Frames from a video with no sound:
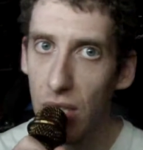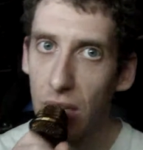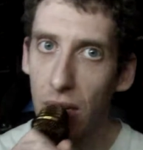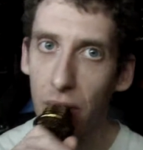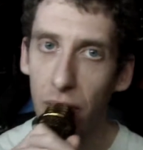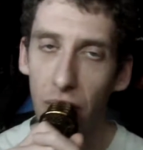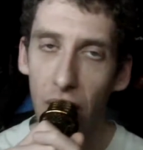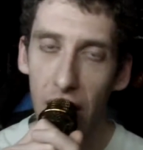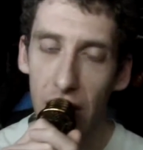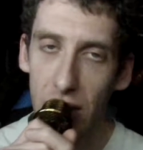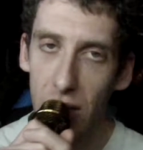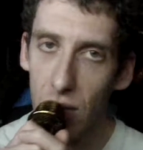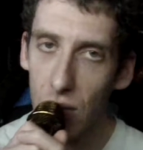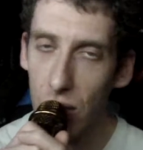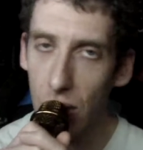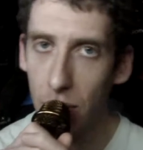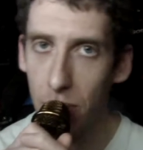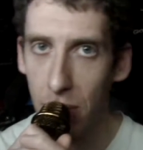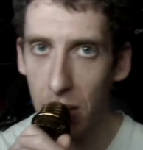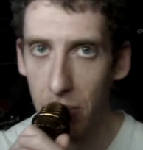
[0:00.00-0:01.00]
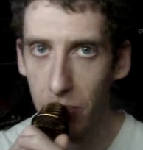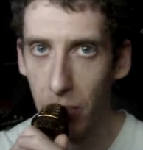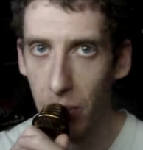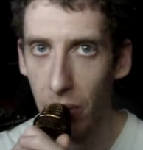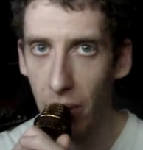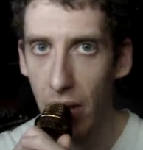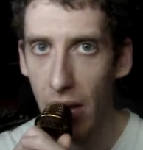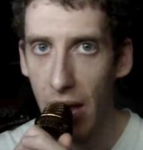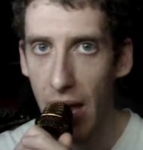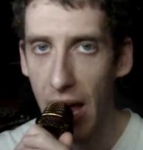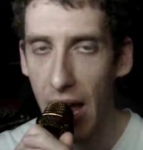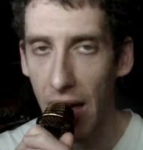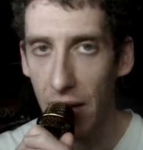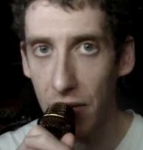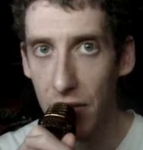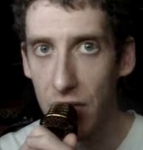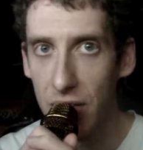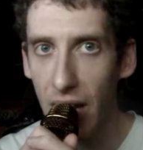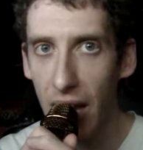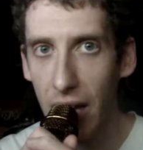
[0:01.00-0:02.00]
And in fact, as some people
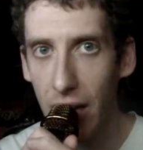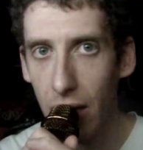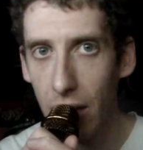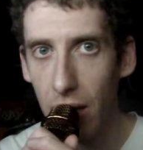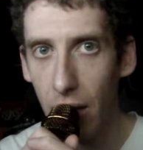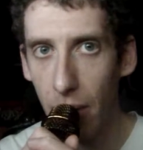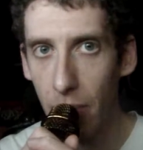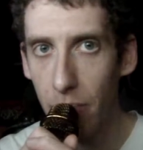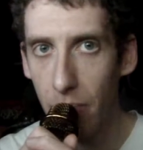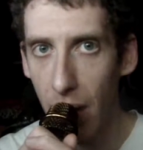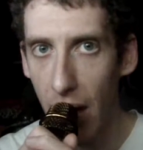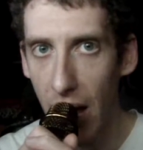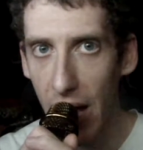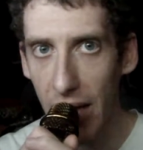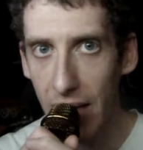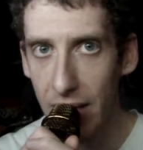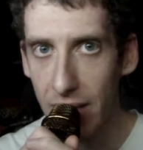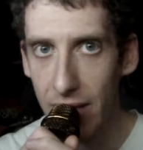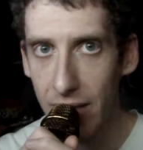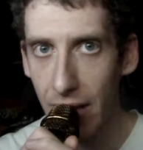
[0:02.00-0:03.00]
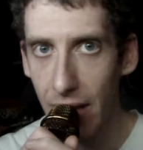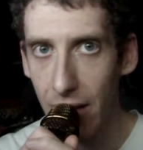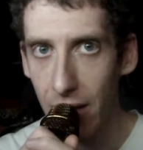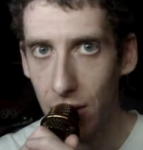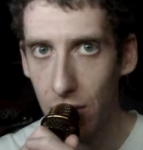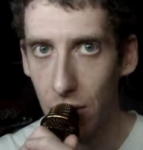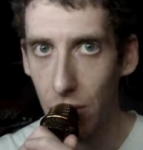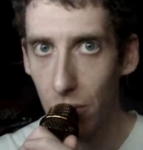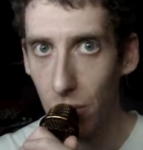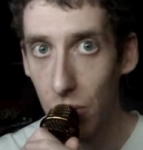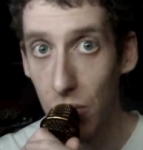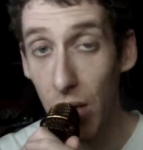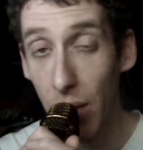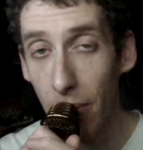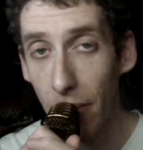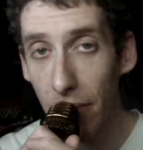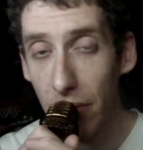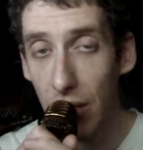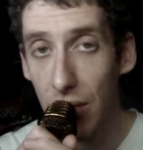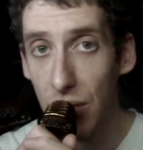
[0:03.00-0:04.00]
have stated, mods do
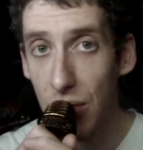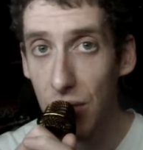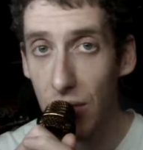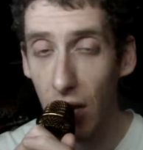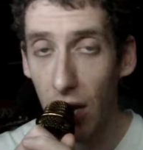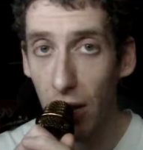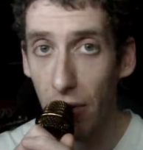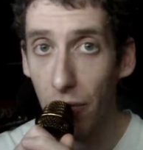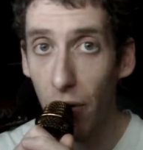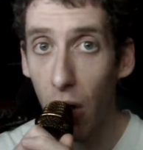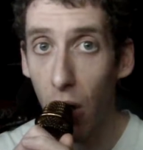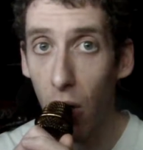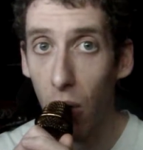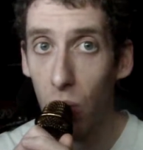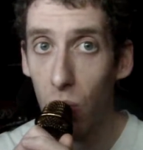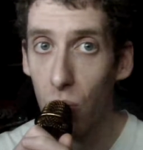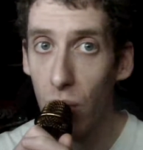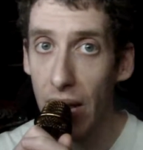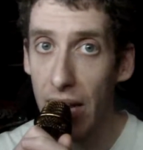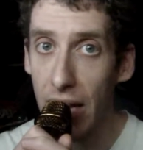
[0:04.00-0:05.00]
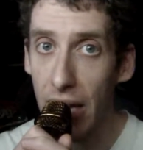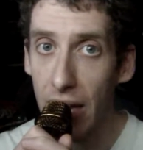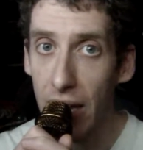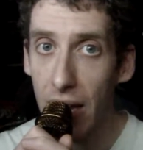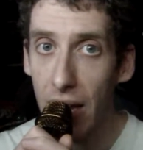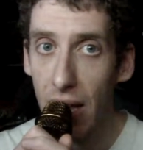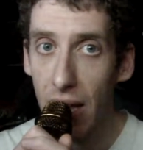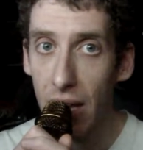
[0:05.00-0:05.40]
some of this stuff already.